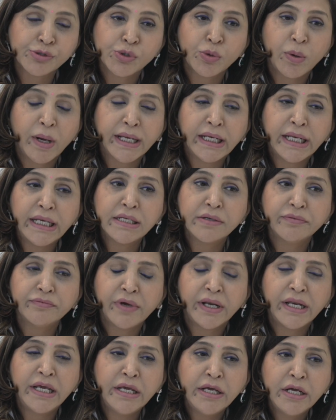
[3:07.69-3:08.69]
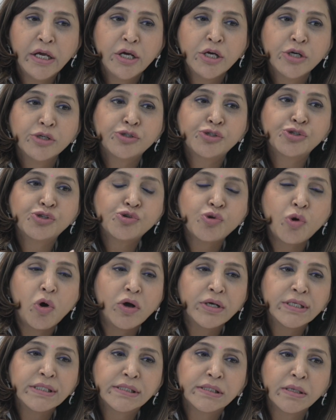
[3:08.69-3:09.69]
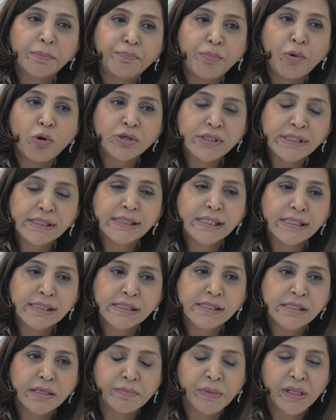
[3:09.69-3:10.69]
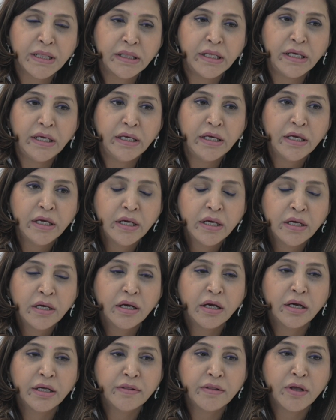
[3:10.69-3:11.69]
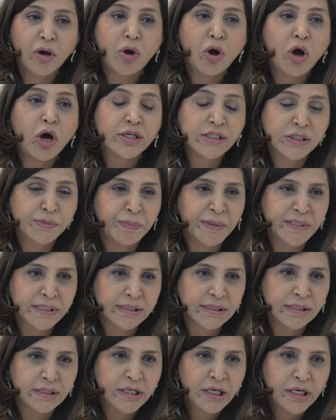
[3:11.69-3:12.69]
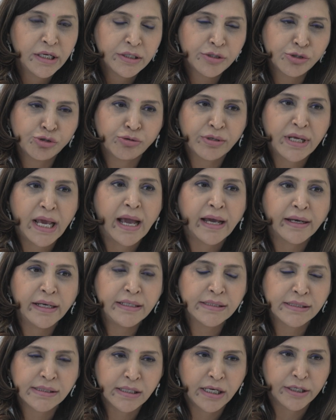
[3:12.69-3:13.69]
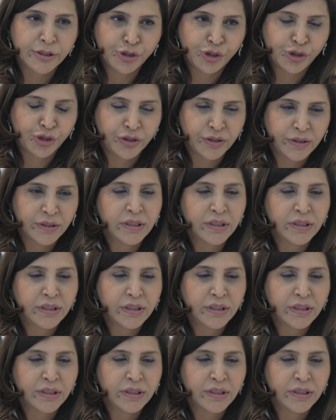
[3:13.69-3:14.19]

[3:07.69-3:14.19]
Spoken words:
So I need a very strong support system in the hospital to carry such